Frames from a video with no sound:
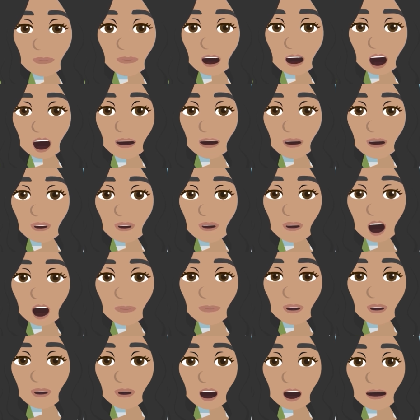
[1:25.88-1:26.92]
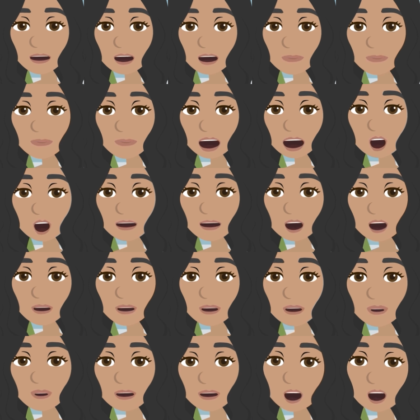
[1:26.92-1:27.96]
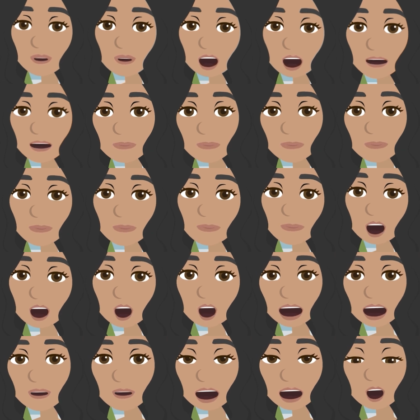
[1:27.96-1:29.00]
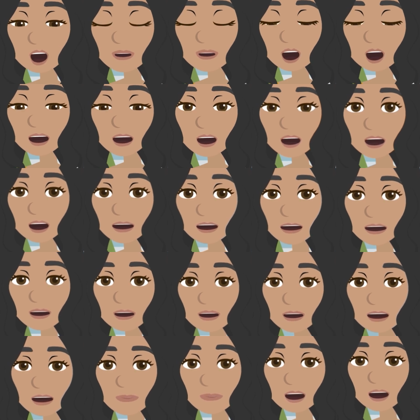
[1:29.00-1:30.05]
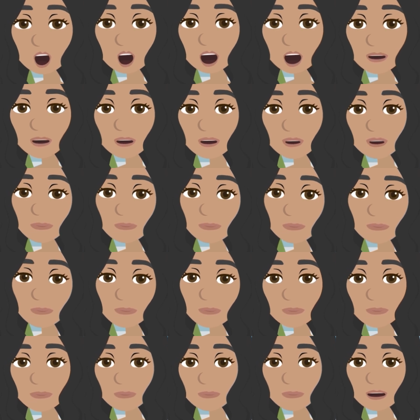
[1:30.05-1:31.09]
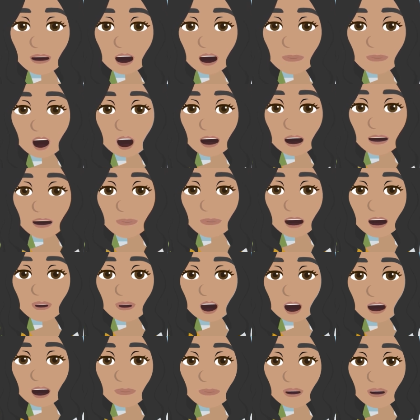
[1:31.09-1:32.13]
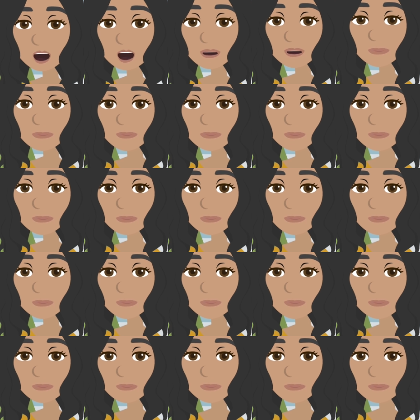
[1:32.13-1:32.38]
sure that you take the time ahead of the interview day to work out timings in your own time zone. This link will take you to a